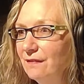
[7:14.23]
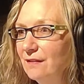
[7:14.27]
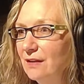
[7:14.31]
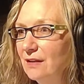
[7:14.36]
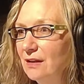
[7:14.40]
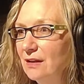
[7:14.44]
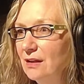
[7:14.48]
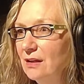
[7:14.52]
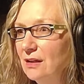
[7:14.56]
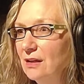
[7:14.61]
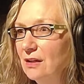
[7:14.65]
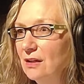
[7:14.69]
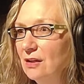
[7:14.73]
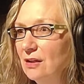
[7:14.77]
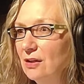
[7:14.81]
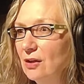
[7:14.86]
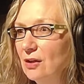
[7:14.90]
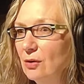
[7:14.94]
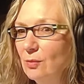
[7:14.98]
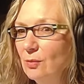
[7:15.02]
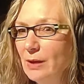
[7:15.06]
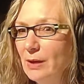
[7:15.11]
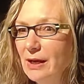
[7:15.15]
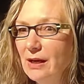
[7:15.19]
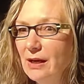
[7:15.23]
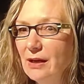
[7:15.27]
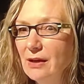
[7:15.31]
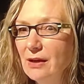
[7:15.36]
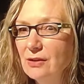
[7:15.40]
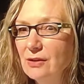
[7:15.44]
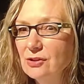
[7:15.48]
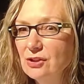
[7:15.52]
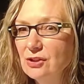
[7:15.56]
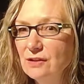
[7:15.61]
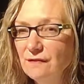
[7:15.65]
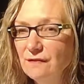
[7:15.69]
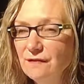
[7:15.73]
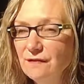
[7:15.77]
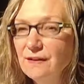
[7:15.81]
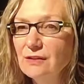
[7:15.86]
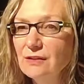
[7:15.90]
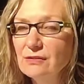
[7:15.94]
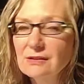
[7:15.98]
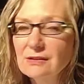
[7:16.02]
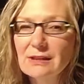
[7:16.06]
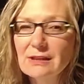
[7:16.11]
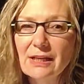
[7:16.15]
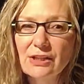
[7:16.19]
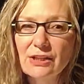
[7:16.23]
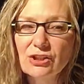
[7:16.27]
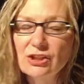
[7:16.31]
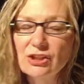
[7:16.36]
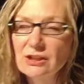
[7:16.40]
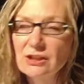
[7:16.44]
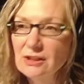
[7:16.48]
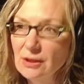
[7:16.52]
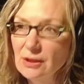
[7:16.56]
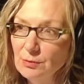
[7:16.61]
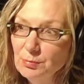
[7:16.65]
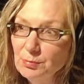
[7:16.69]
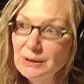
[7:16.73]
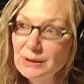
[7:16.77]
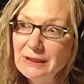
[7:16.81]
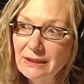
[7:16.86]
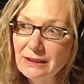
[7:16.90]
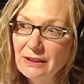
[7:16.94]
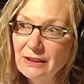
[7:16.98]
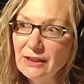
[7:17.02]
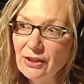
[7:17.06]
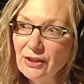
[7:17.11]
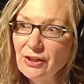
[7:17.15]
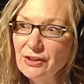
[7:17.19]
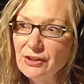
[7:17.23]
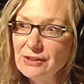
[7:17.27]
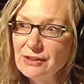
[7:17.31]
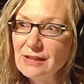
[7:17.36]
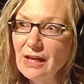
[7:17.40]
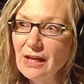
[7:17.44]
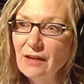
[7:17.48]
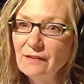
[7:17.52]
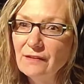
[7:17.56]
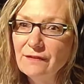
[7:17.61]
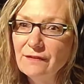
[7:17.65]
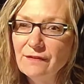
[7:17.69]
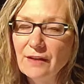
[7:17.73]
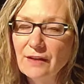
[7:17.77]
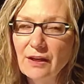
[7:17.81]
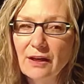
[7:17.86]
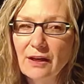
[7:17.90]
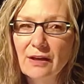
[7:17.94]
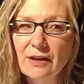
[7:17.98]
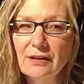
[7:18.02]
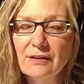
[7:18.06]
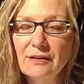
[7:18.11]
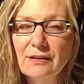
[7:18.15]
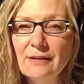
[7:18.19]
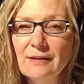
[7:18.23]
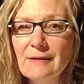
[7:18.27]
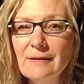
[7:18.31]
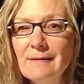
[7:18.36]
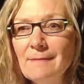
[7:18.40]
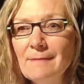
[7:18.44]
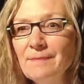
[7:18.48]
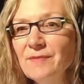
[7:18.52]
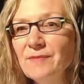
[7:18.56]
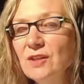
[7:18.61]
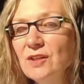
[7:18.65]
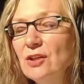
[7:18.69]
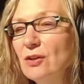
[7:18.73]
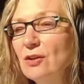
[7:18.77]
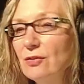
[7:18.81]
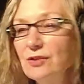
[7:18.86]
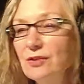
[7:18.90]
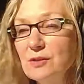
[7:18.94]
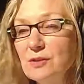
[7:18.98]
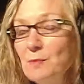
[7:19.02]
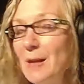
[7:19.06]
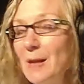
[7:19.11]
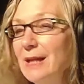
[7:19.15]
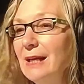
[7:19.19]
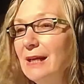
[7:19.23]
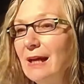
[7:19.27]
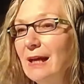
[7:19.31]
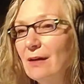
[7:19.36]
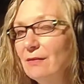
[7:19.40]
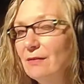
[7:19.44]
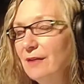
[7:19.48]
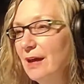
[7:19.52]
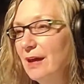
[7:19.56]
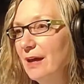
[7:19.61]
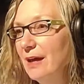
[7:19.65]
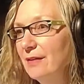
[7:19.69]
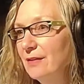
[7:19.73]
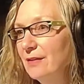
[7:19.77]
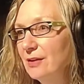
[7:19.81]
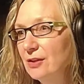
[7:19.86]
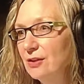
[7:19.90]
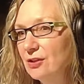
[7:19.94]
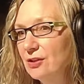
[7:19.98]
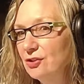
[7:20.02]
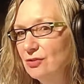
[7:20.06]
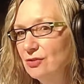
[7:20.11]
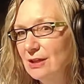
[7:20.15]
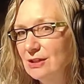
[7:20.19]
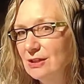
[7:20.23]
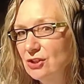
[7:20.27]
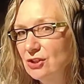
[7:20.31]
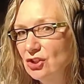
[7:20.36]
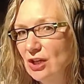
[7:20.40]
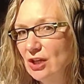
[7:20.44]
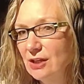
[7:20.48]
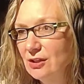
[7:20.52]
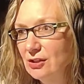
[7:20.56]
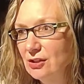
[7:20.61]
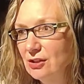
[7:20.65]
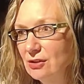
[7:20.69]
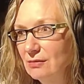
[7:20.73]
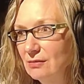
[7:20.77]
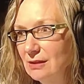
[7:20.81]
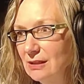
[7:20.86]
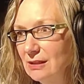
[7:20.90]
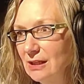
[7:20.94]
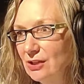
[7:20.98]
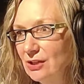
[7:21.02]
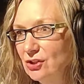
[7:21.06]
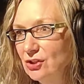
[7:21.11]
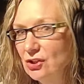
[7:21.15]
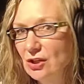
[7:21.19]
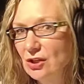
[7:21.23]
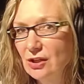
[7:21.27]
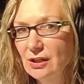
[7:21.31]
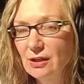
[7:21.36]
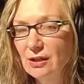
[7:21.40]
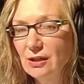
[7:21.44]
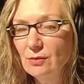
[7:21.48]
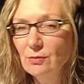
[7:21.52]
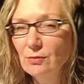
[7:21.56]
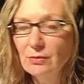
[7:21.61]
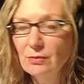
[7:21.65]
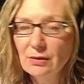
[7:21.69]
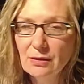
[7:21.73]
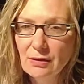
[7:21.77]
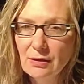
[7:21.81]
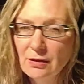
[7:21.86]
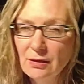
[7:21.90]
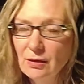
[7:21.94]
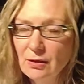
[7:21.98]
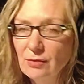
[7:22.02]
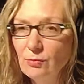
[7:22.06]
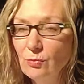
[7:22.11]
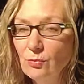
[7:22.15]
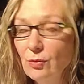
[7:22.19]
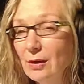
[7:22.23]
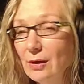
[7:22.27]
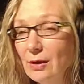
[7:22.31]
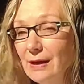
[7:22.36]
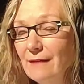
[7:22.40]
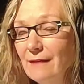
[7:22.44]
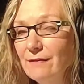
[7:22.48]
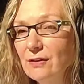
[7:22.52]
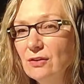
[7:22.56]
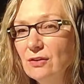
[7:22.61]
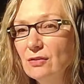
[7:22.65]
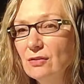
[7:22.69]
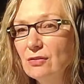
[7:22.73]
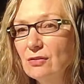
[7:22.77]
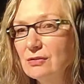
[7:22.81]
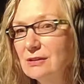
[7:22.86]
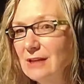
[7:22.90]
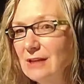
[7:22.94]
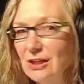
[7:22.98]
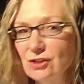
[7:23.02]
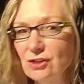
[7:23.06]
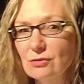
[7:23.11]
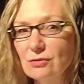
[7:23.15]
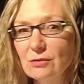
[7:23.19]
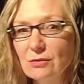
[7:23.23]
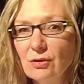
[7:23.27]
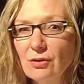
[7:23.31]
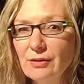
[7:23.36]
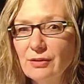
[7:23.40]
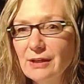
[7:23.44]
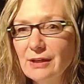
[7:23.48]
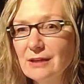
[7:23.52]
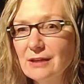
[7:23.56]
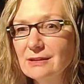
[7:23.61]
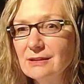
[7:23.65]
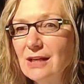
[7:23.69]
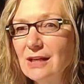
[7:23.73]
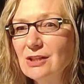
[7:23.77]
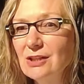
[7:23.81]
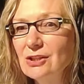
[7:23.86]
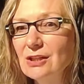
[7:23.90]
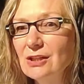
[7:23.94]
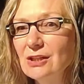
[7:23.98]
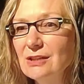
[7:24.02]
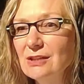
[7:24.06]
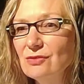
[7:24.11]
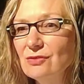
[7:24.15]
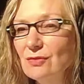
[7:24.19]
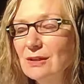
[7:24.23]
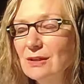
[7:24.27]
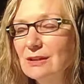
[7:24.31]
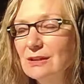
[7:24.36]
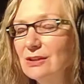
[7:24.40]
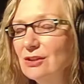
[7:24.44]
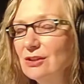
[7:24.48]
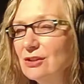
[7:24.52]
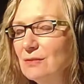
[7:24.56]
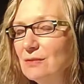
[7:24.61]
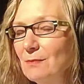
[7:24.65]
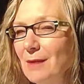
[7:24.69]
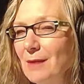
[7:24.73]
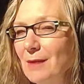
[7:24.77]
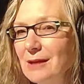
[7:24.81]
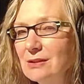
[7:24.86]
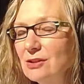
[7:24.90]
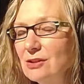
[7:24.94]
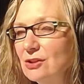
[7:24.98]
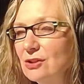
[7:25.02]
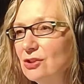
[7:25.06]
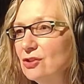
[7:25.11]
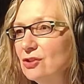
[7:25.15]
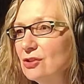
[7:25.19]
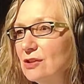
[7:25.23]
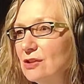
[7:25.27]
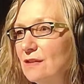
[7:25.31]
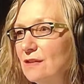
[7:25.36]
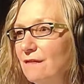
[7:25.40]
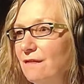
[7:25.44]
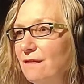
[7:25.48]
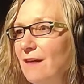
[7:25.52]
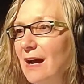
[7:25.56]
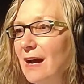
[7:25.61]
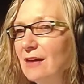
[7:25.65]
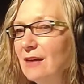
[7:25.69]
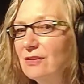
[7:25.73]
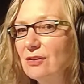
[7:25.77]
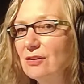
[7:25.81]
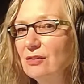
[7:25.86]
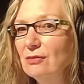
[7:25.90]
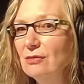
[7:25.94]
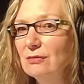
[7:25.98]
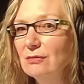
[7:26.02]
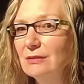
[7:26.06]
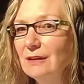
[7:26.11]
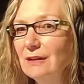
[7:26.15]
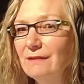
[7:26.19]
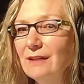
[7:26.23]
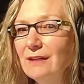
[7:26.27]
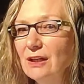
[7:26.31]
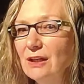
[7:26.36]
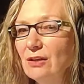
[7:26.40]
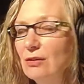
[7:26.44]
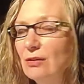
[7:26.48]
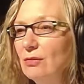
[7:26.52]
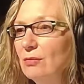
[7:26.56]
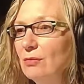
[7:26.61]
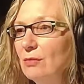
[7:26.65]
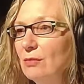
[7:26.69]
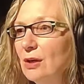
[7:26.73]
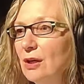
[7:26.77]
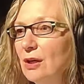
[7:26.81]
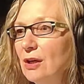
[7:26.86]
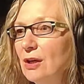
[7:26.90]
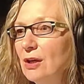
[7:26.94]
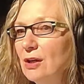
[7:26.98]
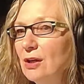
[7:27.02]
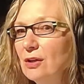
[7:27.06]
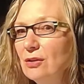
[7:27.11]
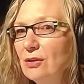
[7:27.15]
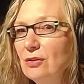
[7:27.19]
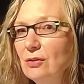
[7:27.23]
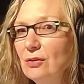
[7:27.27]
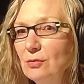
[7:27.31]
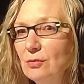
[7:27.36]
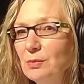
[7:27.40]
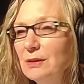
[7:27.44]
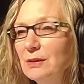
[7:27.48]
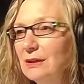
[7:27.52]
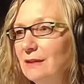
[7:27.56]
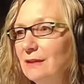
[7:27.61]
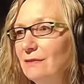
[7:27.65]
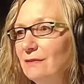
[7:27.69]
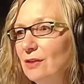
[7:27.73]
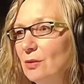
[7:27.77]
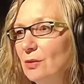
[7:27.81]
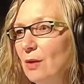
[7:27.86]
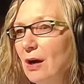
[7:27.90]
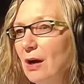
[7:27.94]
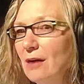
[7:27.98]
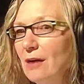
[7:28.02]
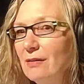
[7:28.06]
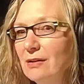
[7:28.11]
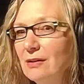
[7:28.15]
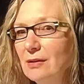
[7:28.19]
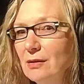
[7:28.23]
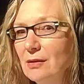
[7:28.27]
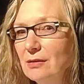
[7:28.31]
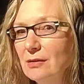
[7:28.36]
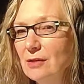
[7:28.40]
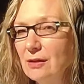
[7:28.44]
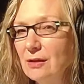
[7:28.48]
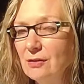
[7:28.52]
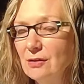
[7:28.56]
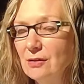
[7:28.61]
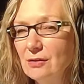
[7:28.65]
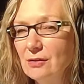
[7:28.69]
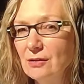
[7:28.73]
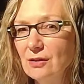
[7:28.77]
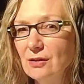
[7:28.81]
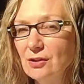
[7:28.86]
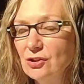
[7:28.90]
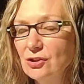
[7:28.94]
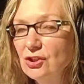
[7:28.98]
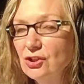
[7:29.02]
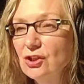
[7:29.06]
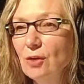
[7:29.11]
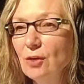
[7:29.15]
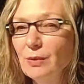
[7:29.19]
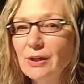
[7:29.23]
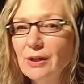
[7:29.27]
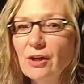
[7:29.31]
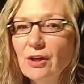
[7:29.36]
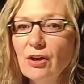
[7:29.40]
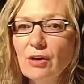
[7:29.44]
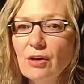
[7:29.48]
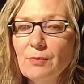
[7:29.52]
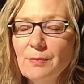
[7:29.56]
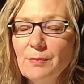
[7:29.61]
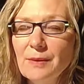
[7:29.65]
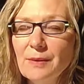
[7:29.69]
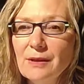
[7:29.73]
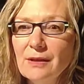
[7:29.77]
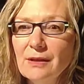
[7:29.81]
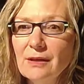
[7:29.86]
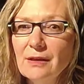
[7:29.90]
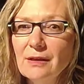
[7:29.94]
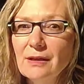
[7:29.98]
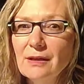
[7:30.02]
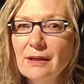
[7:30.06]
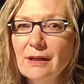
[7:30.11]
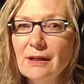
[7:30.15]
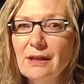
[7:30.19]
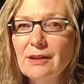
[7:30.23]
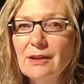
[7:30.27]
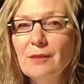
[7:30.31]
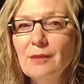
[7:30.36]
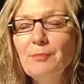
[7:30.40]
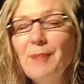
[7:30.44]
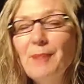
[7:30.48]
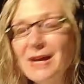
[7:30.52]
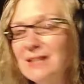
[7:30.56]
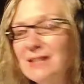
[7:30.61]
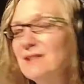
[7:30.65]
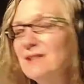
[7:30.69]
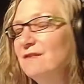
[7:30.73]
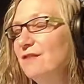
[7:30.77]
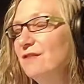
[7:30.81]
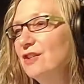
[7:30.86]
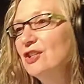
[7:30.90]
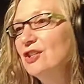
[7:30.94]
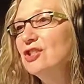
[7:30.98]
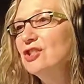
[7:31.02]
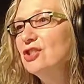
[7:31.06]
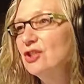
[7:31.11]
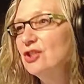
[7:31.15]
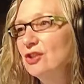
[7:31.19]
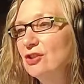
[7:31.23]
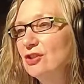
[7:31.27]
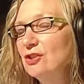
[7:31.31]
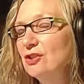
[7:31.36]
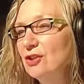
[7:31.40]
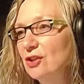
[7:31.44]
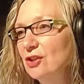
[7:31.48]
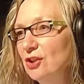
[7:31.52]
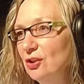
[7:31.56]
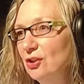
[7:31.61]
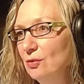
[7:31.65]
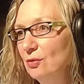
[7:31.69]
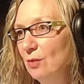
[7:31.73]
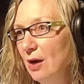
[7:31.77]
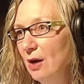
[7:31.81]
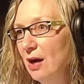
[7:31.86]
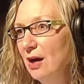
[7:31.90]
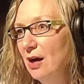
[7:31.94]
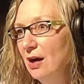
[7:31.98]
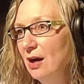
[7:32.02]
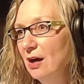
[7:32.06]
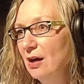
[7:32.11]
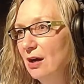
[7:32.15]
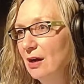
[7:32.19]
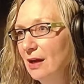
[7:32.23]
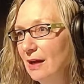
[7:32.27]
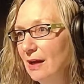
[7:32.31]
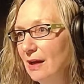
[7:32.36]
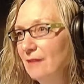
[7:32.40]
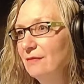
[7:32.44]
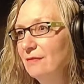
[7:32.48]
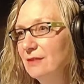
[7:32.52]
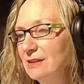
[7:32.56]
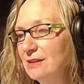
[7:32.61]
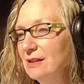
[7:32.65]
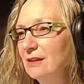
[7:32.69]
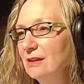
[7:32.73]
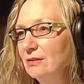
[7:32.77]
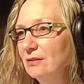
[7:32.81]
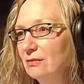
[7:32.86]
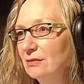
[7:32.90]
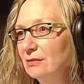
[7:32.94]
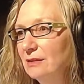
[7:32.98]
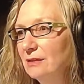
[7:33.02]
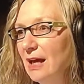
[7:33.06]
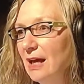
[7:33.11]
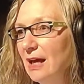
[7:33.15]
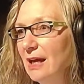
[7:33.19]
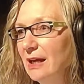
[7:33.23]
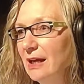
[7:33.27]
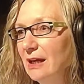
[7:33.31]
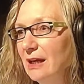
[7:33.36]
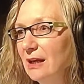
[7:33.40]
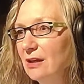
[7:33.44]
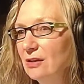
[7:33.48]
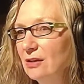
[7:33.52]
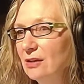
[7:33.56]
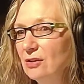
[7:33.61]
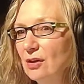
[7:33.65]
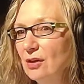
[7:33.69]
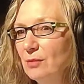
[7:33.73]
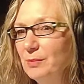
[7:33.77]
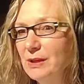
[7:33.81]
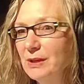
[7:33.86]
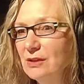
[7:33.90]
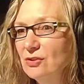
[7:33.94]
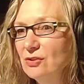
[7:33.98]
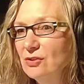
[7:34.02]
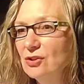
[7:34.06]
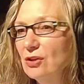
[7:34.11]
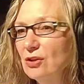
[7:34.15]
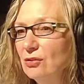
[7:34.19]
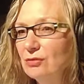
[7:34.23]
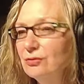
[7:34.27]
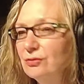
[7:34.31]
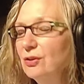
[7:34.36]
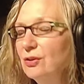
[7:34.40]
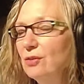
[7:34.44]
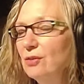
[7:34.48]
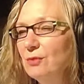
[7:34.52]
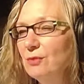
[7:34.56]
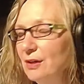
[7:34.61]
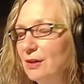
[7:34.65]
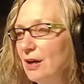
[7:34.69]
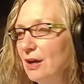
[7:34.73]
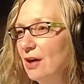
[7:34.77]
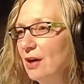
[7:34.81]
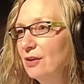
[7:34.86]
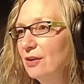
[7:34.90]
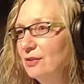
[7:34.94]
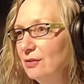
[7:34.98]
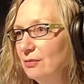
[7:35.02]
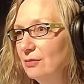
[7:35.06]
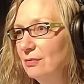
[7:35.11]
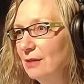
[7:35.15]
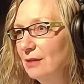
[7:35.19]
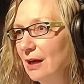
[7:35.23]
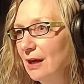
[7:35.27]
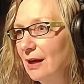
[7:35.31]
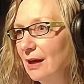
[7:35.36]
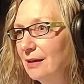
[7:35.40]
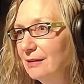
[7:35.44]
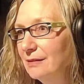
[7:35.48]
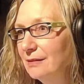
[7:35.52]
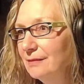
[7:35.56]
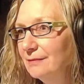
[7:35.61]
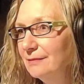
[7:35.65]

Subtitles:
You know, where she feels like she's completely herself. And you know, there's many out there that are transgender doing that journey, and whatever your sexual orientation is really doesn't matter. It's just the fact that you're living who you believe you are and showing up in the best version that you are every single day, and not being told, no, you can't do that.